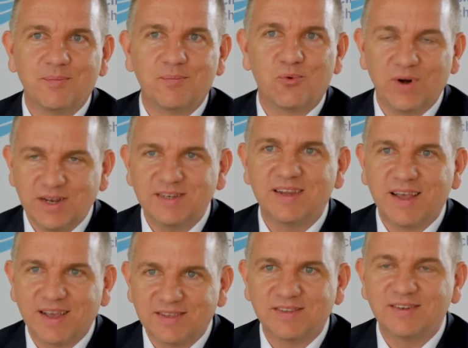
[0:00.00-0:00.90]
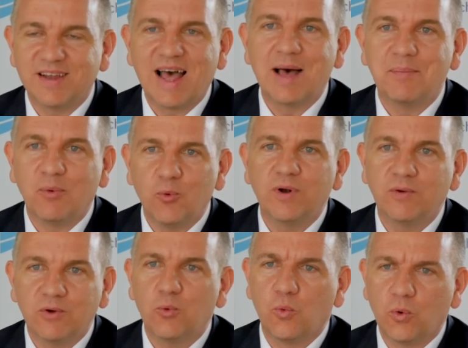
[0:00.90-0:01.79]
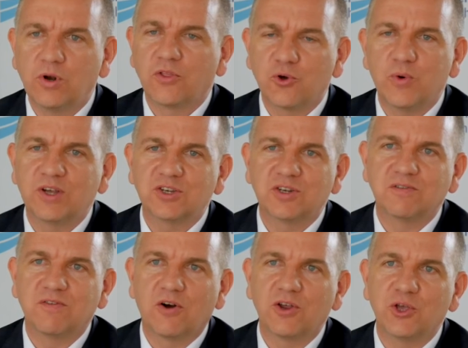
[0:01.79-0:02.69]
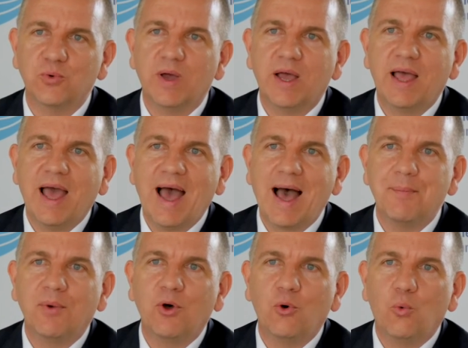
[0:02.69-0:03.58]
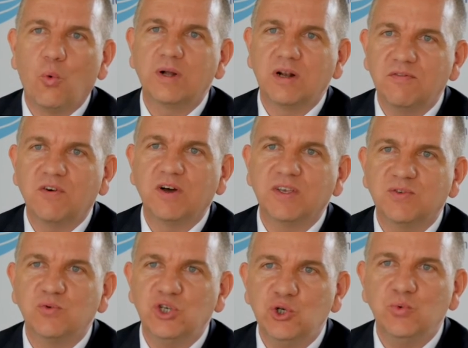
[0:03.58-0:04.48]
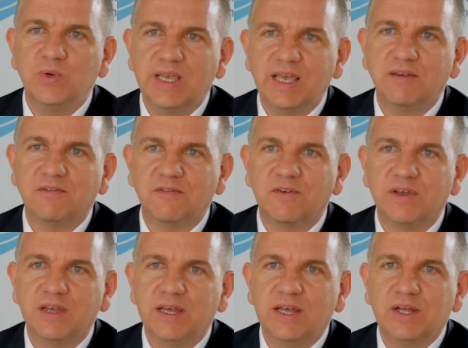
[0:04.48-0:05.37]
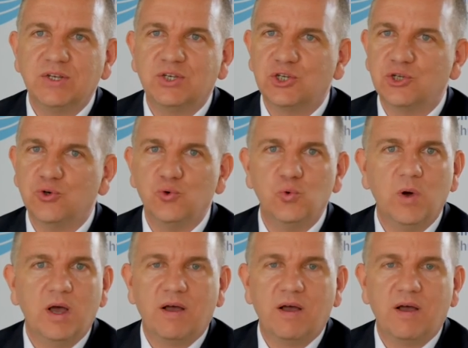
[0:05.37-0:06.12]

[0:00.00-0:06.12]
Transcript: Brilliant, excellent. One other question for you. What advice would you give to